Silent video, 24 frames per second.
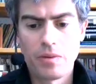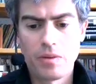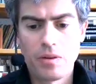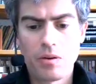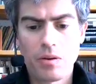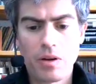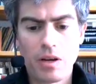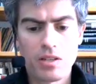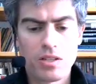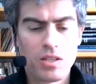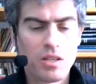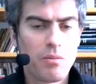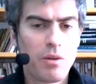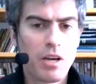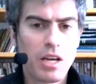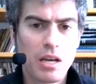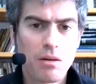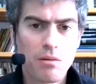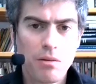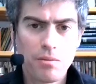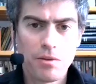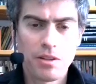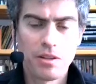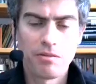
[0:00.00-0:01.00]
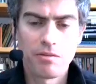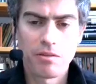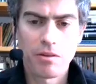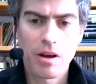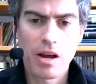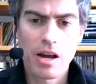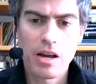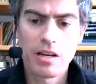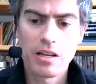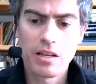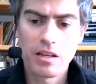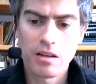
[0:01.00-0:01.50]
Okay, so you might come up with a
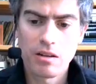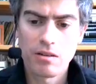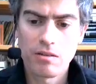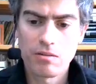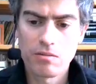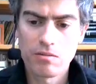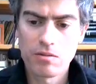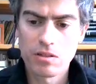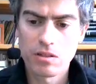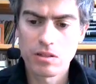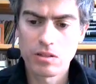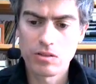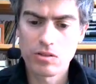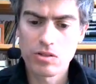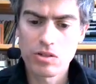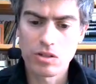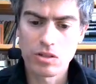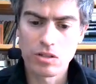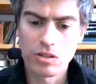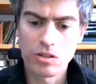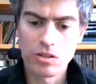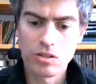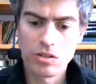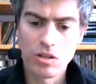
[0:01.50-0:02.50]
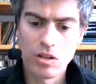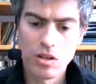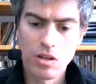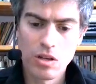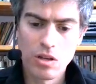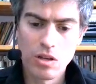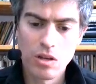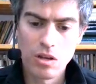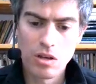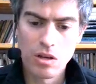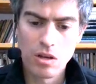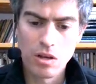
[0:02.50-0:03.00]
variety of solutions.
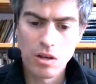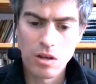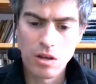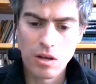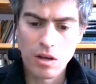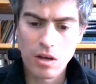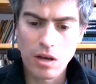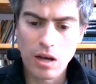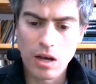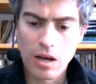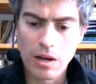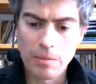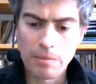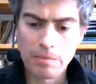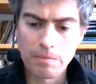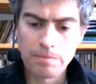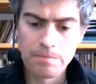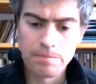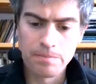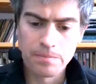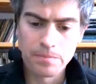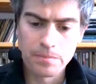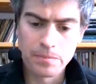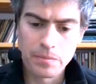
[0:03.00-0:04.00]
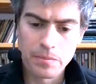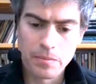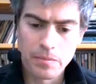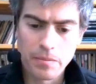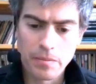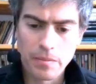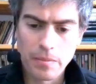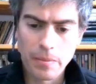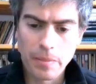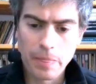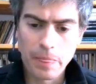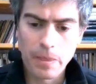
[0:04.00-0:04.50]

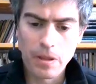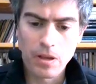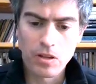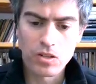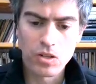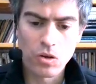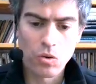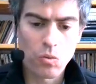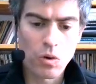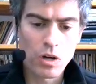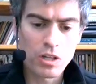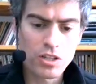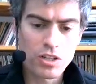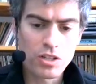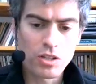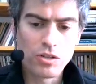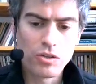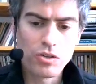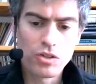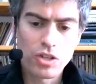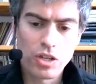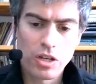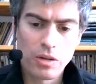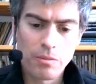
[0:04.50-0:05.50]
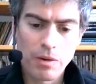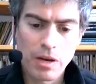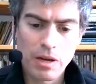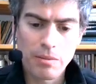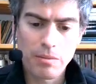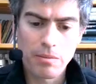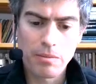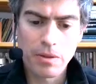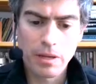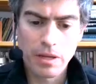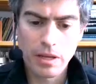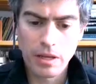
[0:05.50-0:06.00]
So one solution
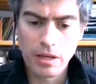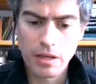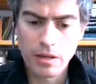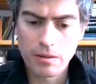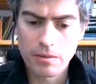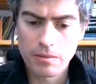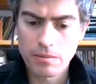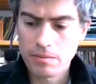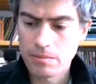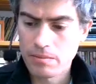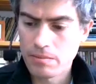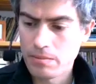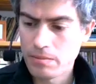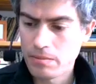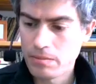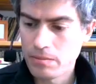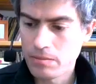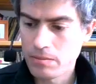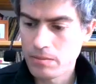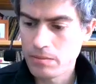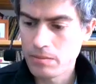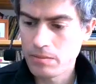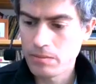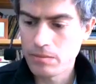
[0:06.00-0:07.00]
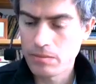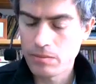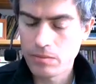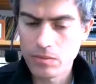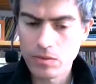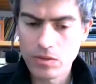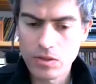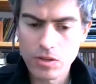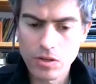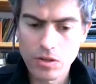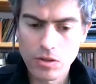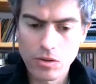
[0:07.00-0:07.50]
might be
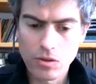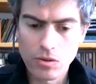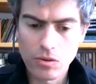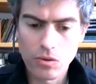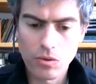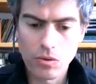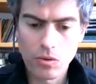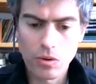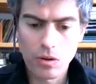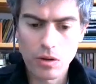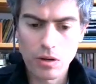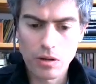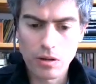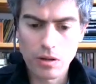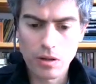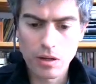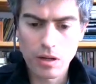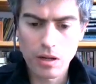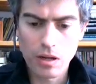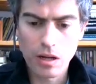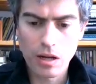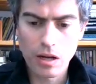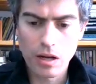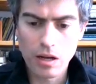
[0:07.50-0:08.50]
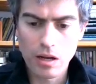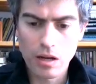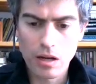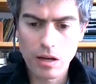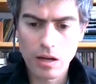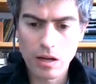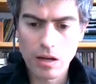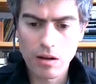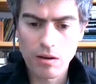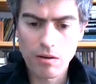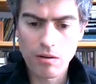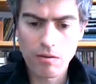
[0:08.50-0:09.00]
to
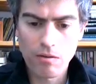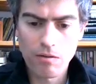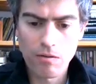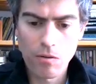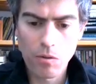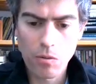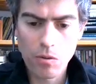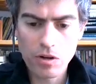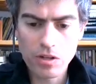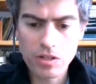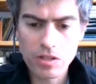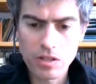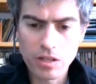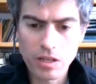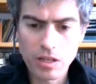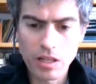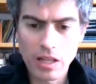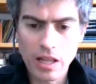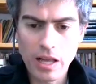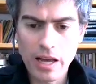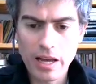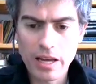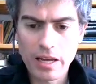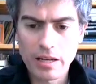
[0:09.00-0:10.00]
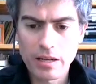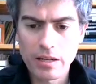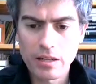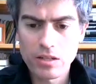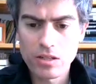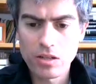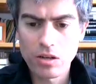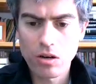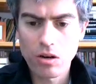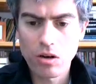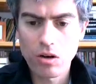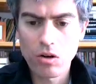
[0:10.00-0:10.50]
force the client
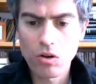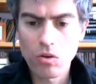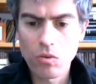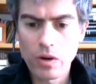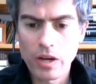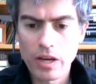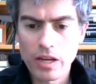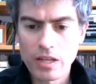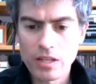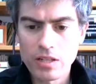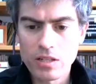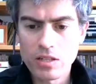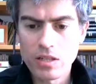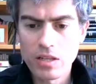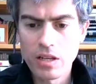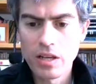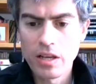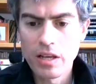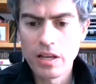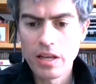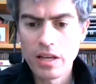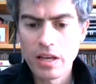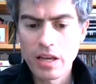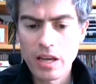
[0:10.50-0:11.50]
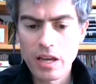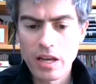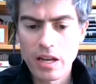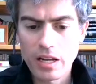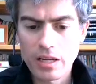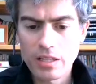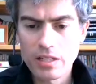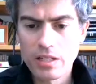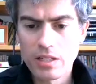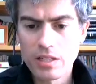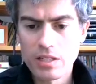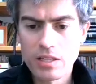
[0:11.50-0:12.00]
to always
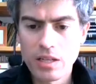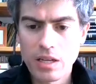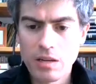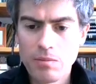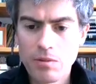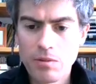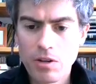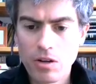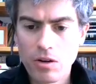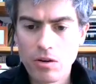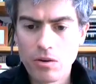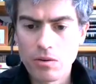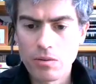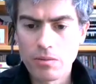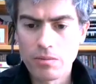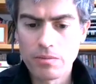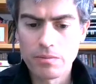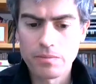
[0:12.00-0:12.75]
connect to the same node,